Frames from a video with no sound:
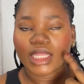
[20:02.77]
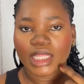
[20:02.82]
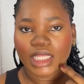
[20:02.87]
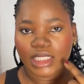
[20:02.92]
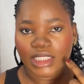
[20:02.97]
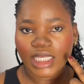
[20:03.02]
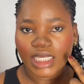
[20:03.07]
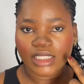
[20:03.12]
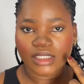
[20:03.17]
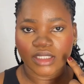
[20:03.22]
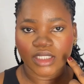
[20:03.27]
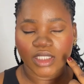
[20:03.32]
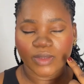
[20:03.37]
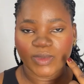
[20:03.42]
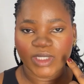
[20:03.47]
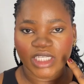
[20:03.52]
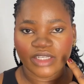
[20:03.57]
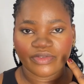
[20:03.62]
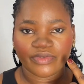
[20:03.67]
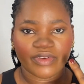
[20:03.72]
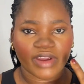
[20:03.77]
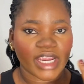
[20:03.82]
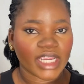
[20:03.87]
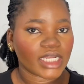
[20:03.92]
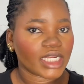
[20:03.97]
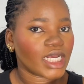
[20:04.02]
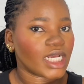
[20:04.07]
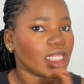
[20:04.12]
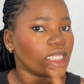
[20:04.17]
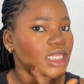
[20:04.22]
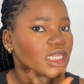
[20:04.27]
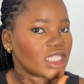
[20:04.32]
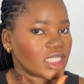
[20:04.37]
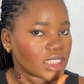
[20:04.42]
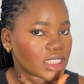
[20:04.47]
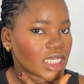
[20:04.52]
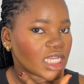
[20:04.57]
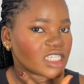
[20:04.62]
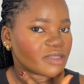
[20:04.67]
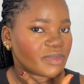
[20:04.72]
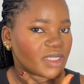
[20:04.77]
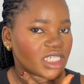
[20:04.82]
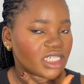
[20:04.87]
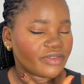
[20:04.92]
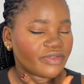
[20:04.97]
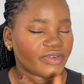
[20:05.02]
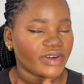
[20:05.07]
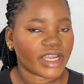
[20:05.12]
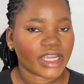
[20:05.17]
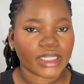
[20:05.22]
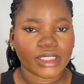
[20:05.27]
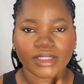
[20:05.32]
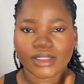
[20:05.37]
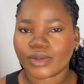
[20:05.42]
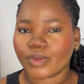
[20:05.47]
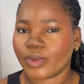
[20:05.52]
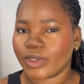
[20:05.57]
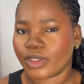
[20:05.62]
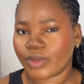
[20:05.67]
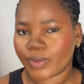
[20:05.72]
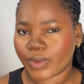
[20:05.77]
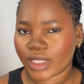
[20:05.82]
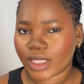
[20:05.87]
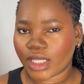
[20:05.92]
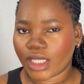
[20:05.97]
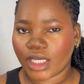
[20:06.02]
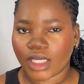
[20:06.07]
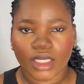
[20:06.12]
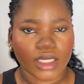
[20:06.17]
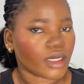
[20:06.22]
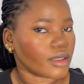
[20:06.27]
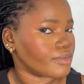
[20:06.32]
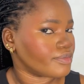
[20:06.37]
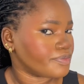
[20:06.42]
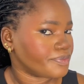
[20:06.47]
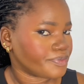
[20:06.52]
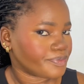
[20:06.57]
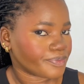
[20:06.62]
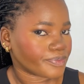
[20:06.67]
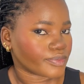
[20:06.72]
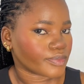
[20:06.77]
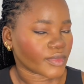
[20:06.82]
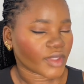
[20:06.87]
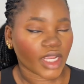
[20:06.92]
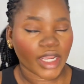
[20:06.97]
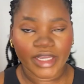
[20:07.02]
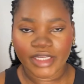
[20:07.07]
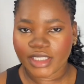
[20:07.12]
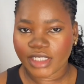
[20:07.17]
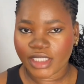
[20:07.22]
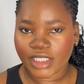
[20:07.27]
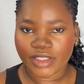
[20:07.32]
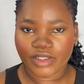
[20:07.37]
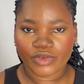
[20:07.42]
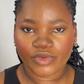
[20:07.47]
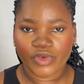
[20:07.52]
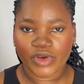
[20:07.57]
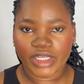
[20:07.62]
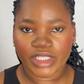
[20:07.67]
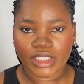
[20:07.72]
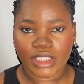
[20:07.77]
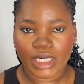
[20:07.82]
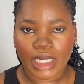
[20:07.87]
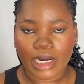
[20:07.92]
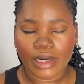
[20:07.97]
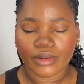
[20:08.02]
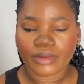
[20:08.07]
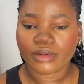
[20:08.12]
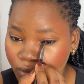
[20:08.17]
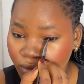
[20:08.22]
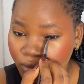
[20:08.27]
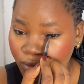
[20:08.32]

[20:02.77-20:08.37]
This has not been defined and this has been defined. What do we think? Can you see the difference now?